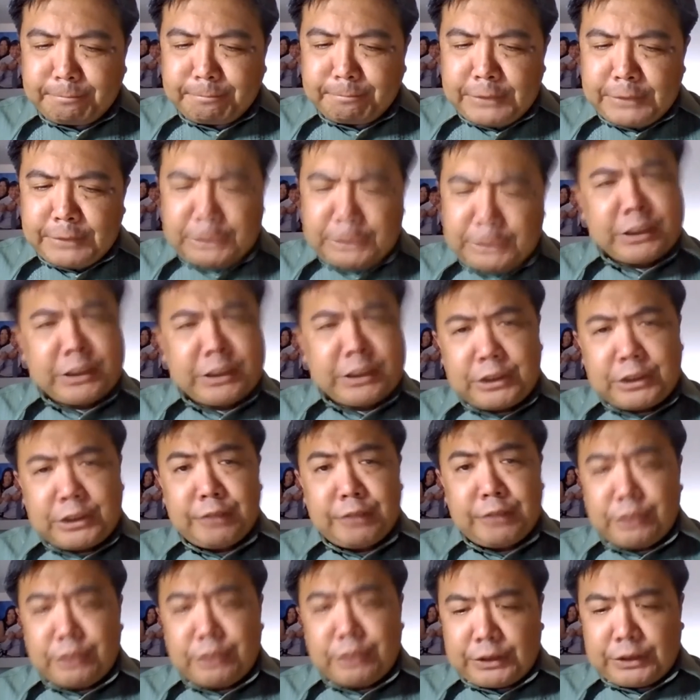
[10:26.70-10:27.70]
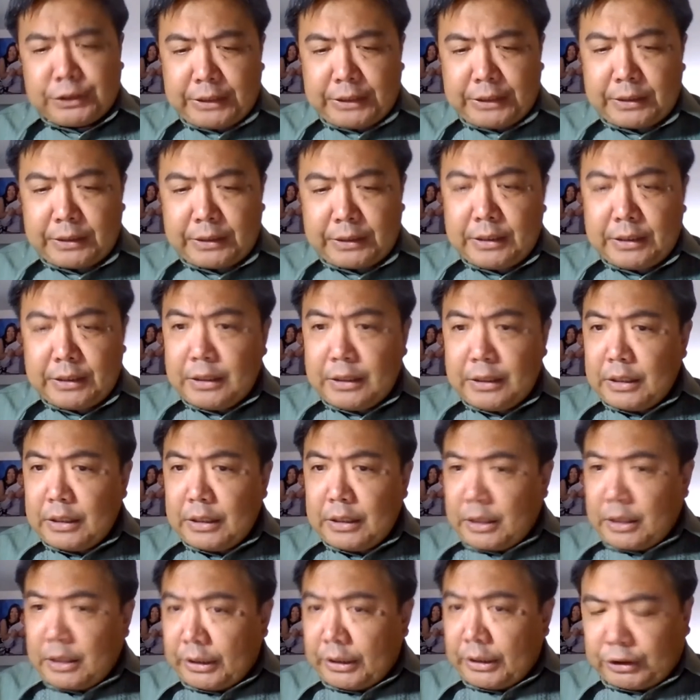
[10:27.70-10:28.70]
It says here in verse 8
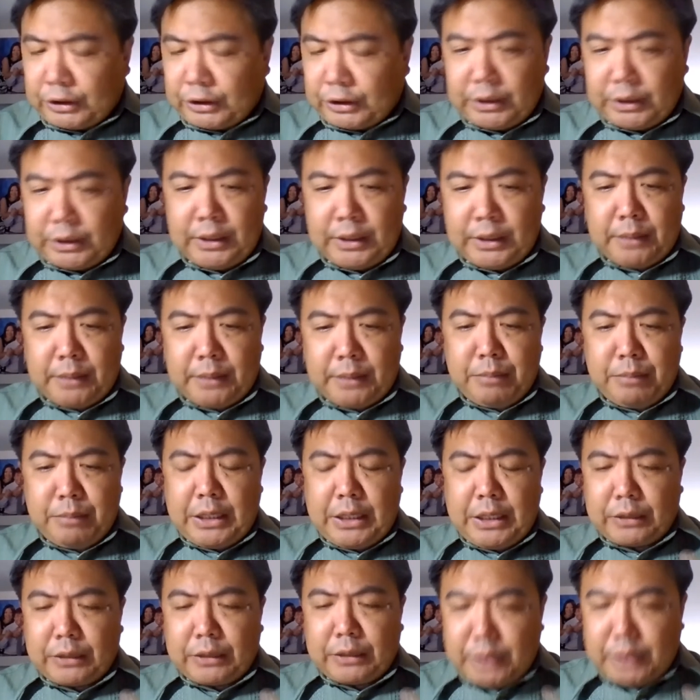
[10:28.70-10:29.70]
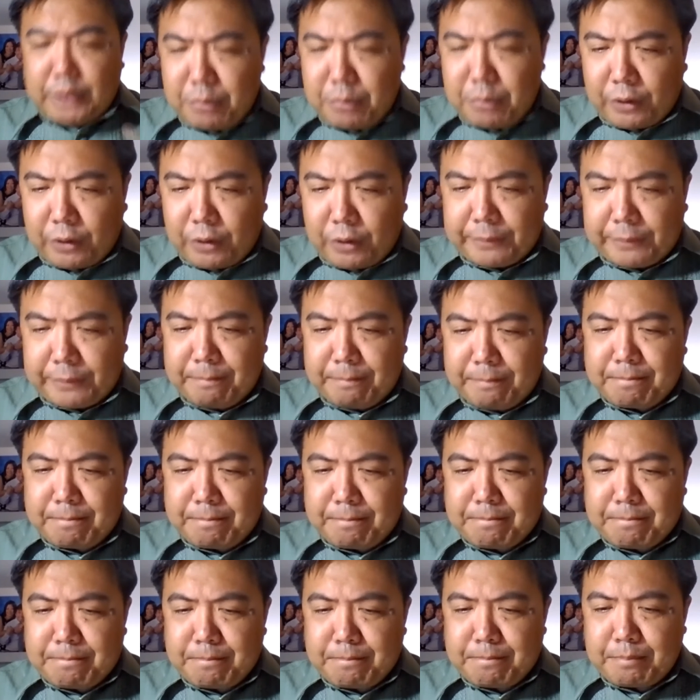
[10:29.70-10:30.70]
Cush begat Nimrod,
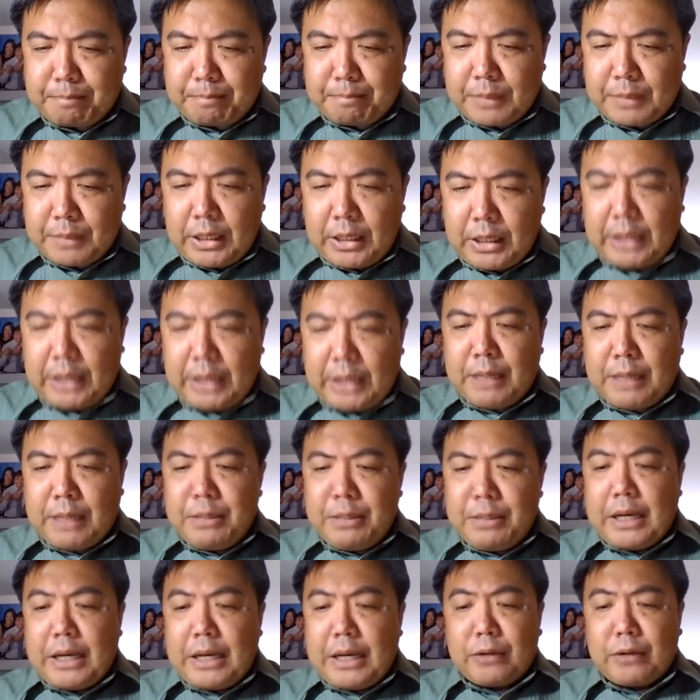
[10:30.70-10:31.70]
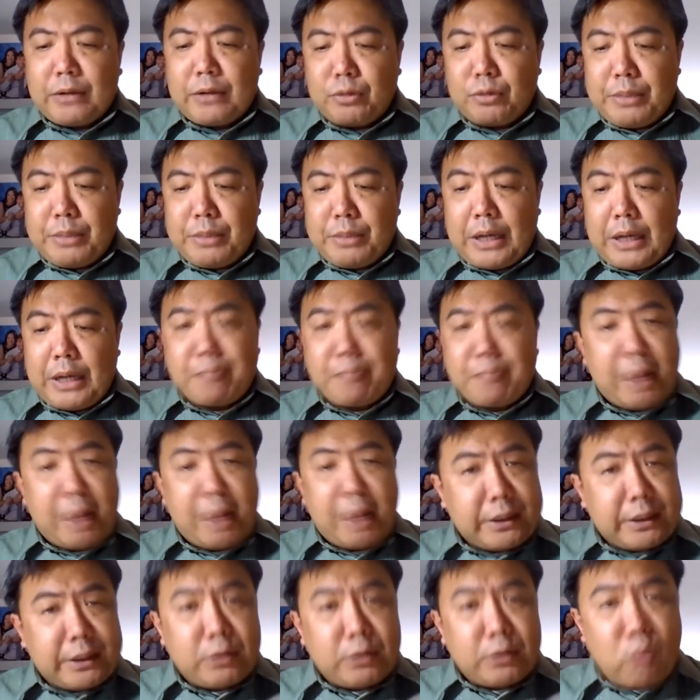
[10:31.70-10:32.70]
and he began to be a
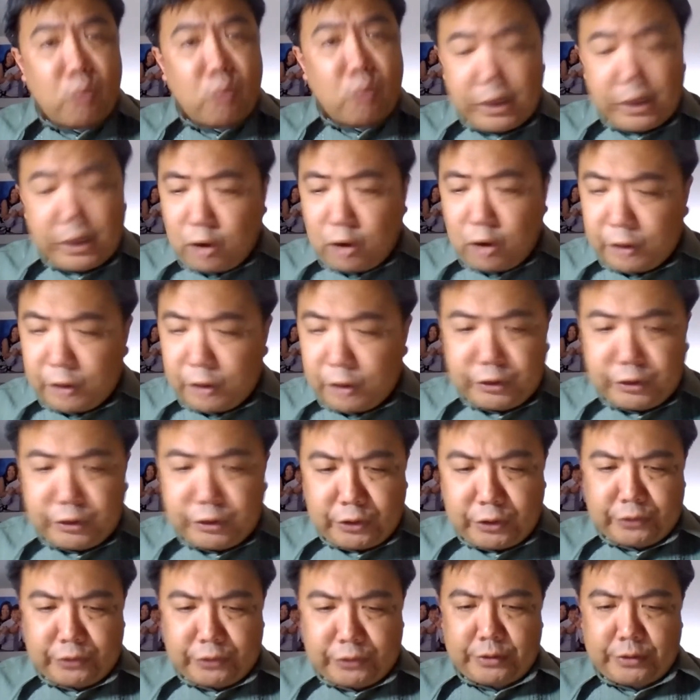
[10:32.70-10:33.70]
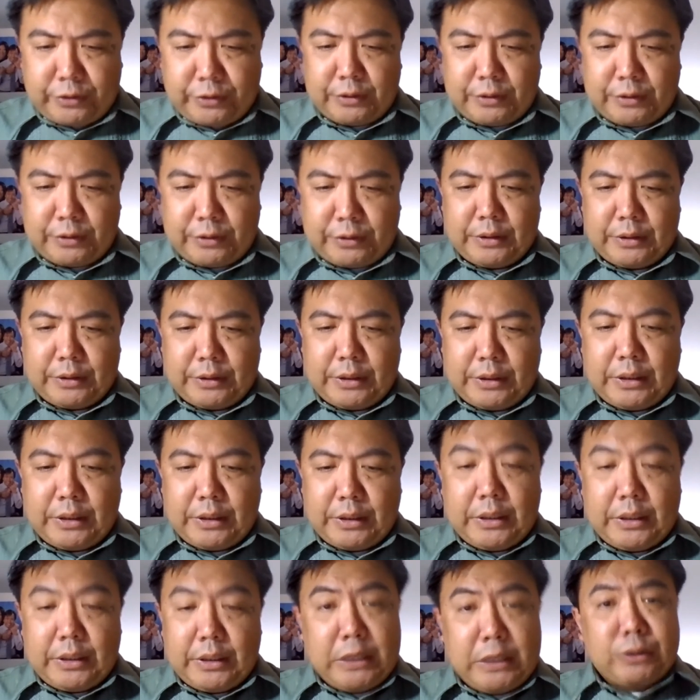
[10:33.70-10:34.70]
mighty one on the earth.
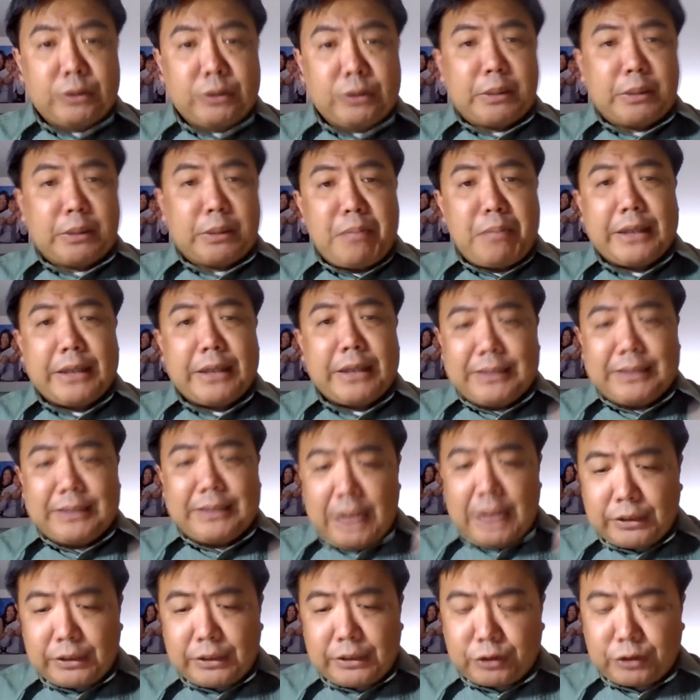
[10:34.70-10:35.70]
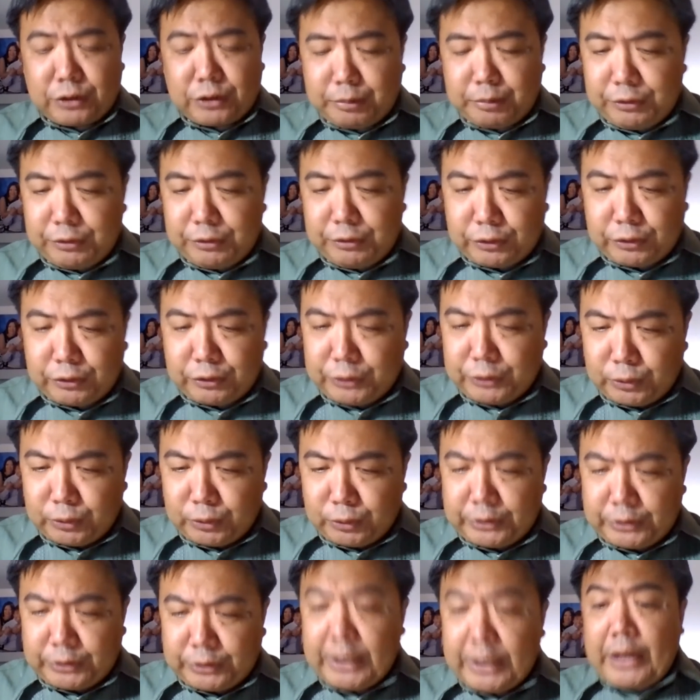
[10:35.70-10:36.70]
He was a mighty hunter before the
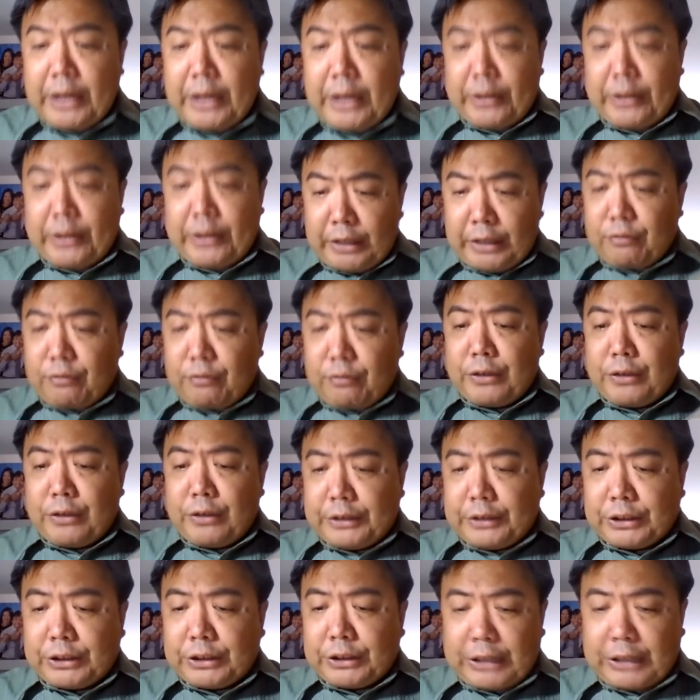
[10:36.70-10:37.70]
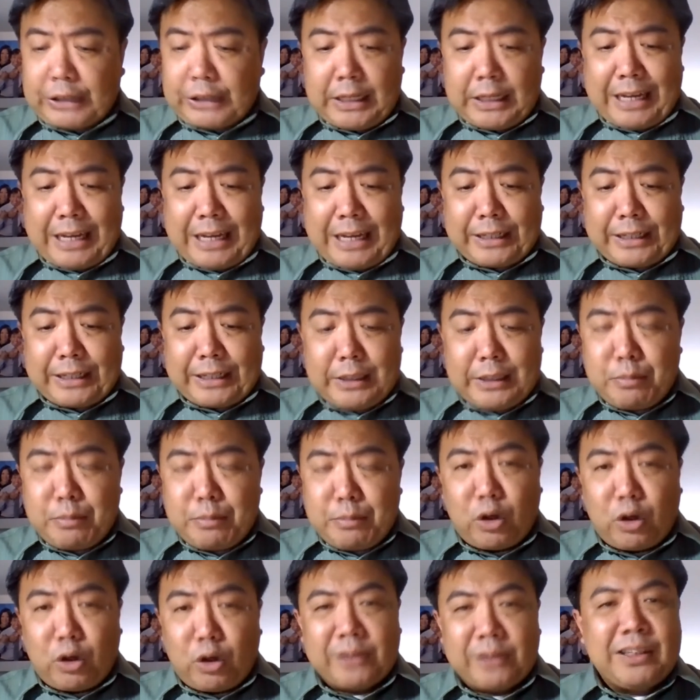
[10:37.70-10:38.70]
Lord. Therefore, it is said, like
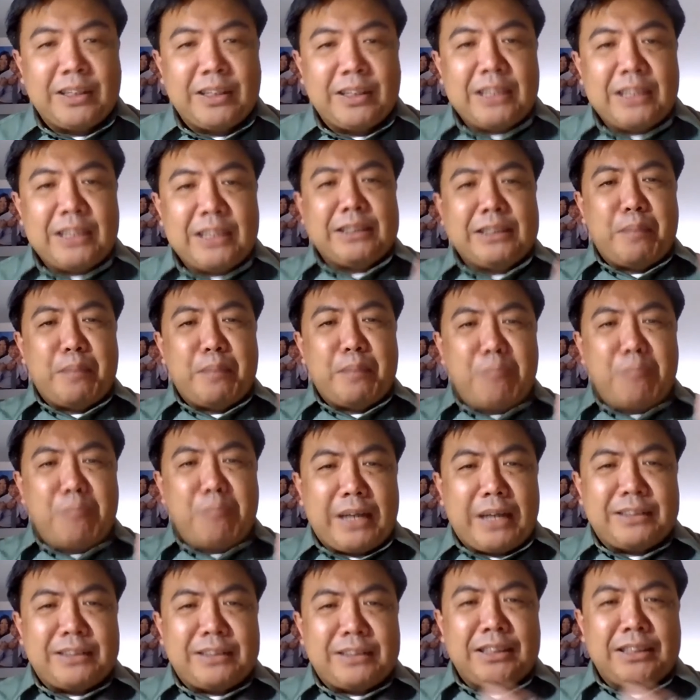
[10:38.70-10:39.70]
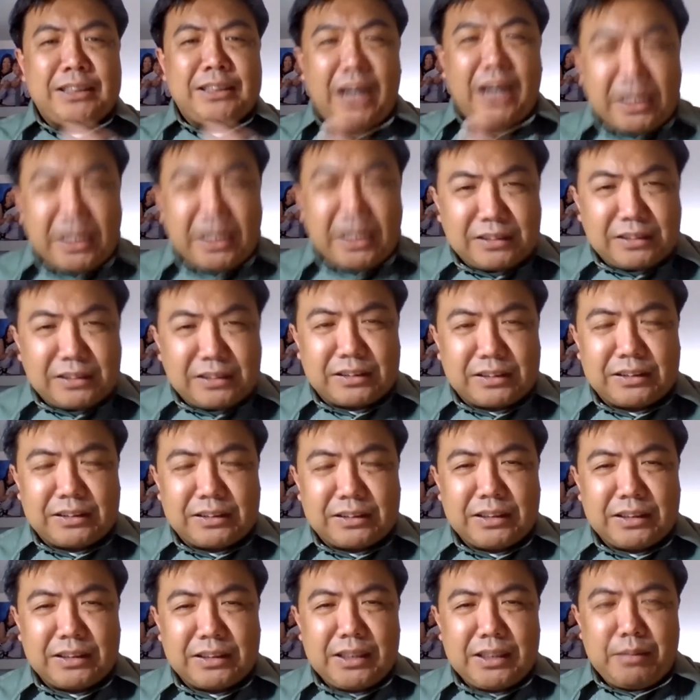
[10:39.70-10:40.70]
Nimrod, the mighty
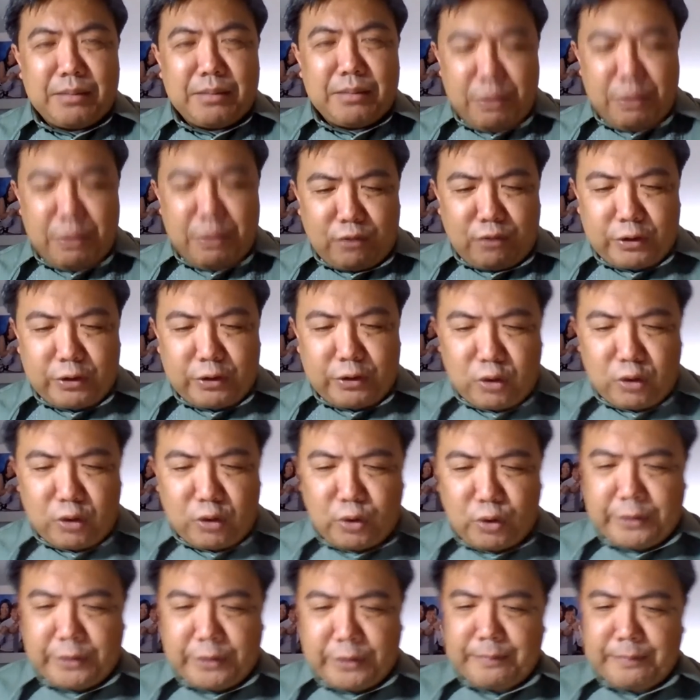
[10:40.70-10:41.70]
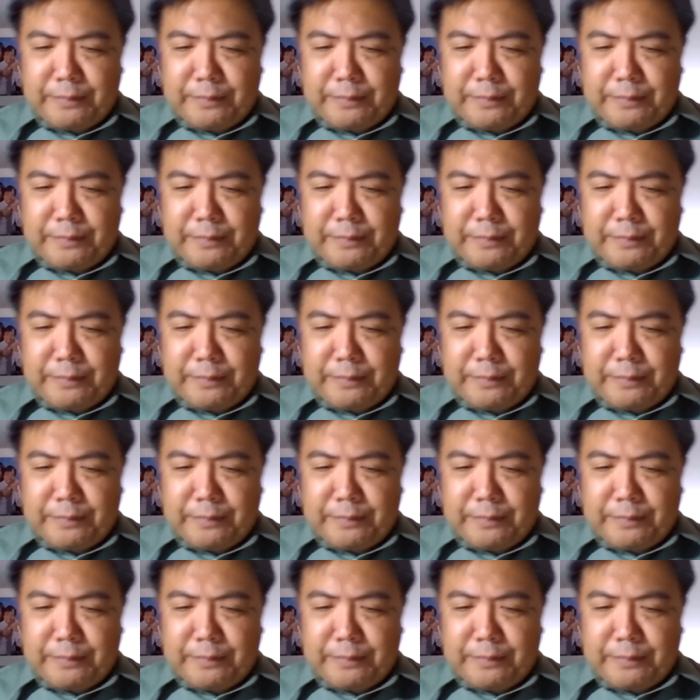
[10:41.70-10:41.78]
hunter before the Lord.